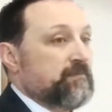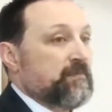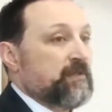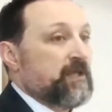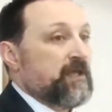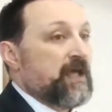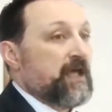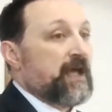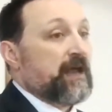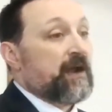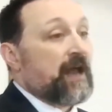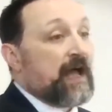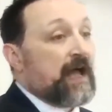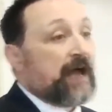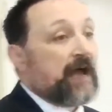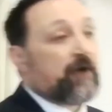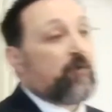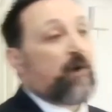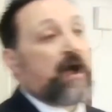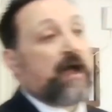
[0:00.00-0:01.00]
And
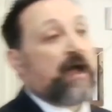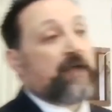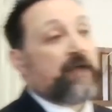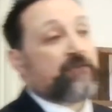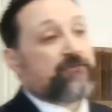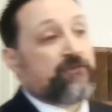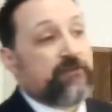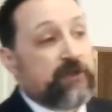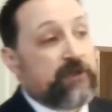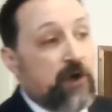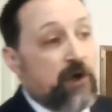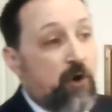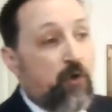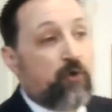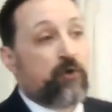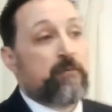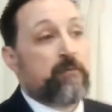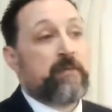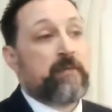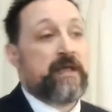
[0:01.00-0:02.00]
likewise for the
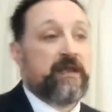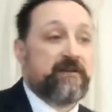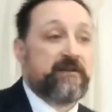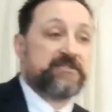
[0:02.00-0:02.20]
older men to